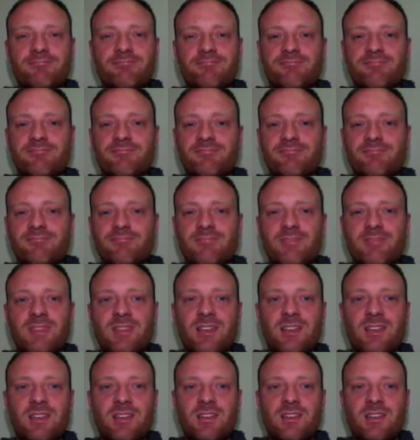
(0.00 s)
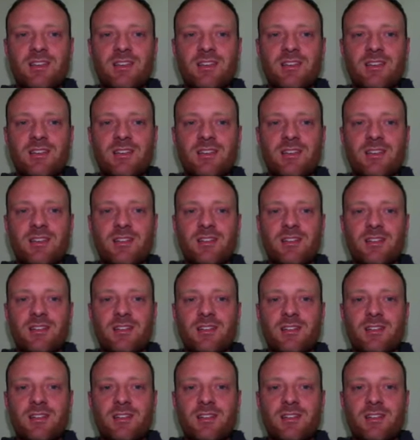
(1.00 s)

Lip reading: (no one is talking)